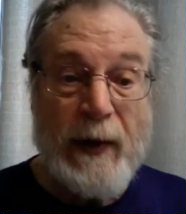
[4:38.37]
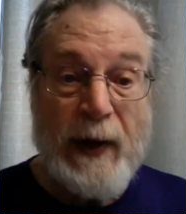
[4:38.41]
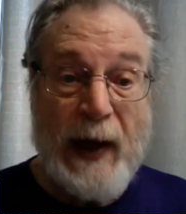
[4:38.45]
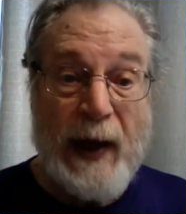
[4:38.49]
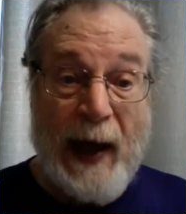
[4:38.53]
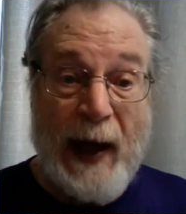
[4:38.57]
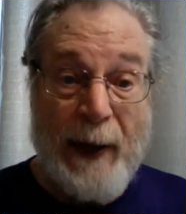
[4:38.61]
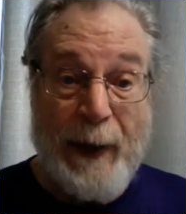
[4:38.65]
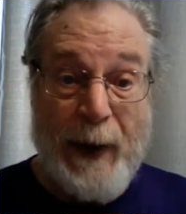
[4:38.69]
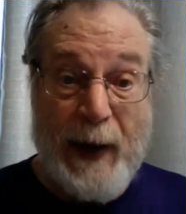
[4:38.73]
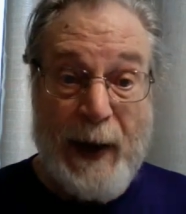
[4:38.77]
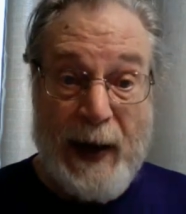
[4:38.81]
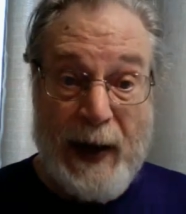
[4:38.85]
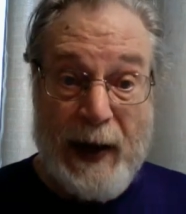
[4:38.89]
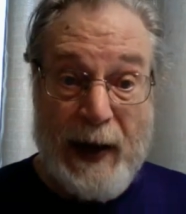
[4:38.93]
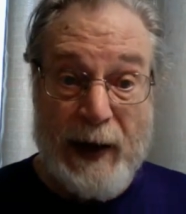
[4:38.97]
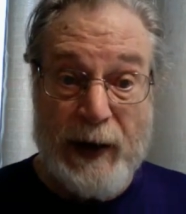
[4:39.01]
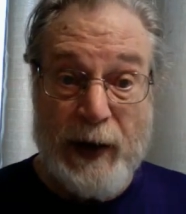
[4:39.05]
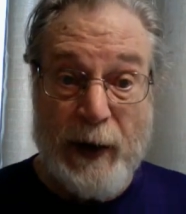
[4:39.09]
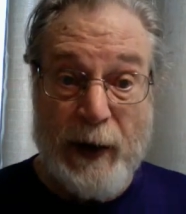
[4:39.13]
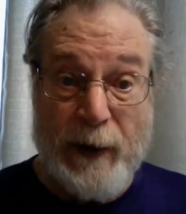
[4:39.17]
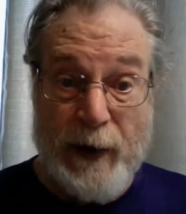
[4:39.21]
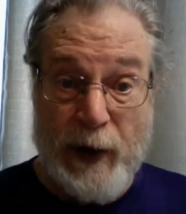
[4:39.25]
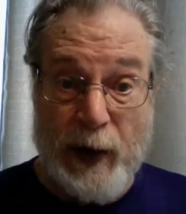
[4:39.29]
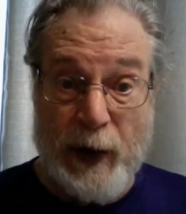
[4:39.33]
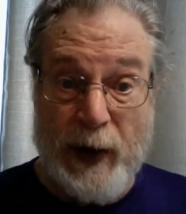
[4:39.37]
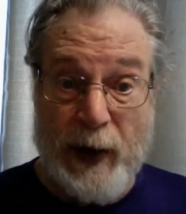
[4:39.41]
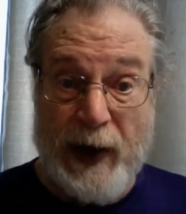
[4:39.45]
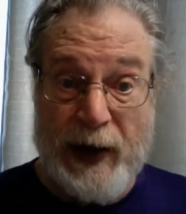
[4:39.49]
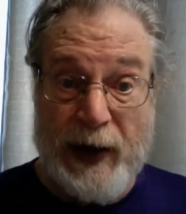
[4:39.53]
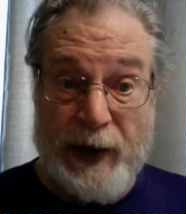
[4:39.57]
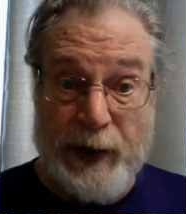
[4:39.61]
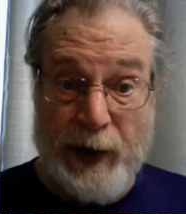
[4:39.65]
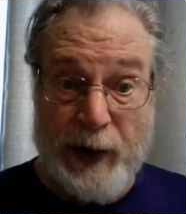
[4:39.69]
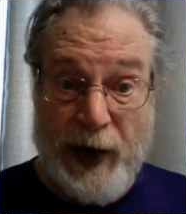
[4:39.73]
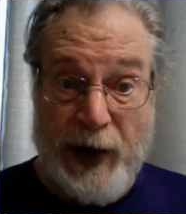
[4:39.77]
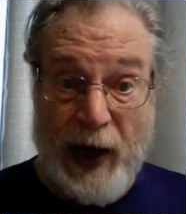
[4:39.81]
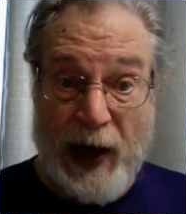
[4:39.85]
at the end of your
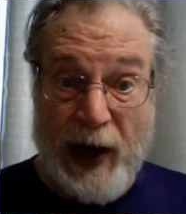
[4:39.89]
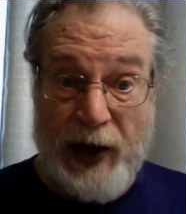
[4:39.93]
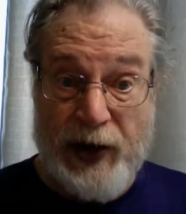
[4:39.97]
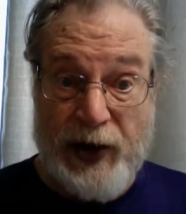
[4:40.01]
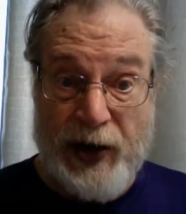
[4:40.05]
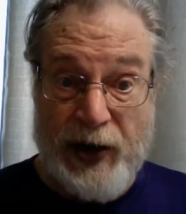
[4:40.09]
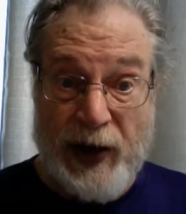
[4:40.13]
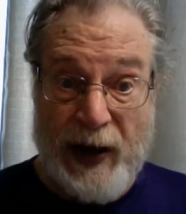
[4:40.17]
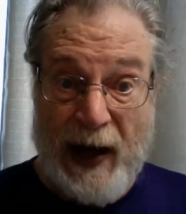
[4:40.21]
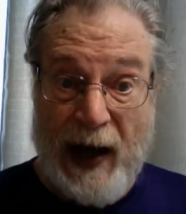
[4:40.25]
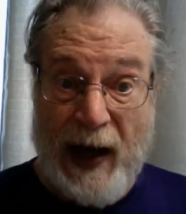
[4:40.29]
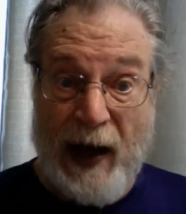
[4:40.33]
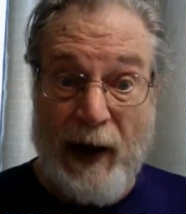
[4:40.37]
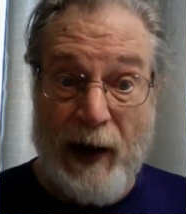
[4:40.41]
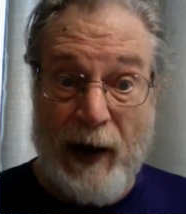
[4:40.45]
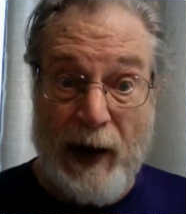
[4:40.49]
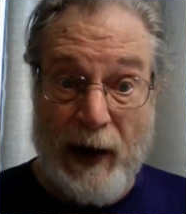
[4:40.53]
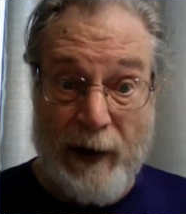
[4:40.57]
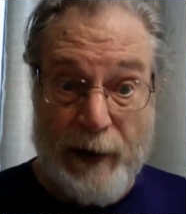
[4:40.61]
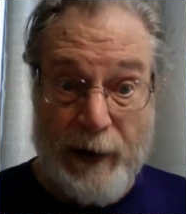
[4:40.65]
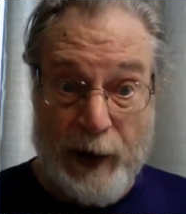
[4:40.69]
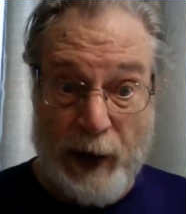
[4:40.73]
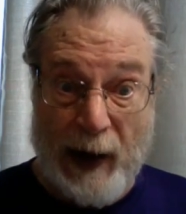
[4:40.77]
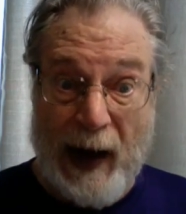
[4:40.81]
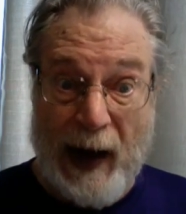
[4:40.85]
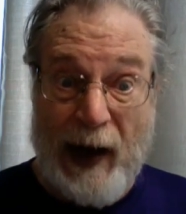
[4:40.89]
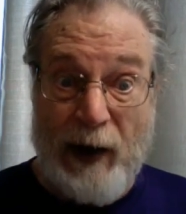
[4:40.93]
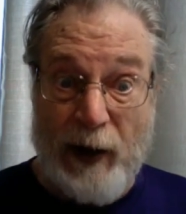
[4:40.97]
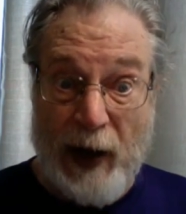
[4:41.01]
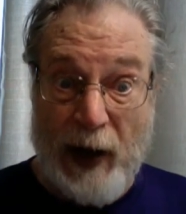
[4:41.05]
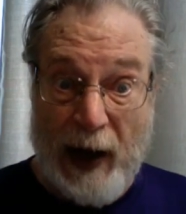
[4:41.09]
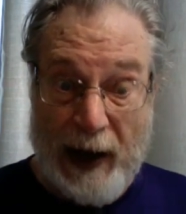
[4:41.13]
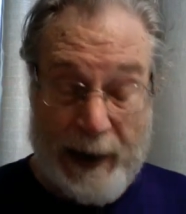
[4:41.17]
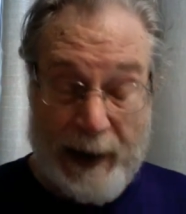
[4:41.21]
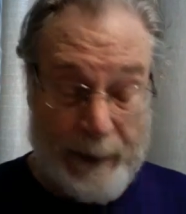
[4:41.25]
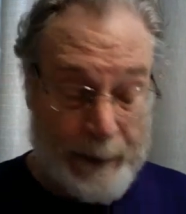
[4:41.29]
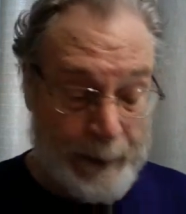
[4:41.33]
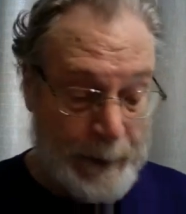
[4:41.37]
introduction of your
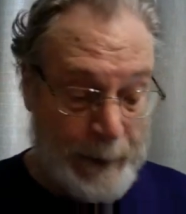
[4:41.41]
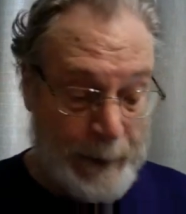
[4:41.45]
outline.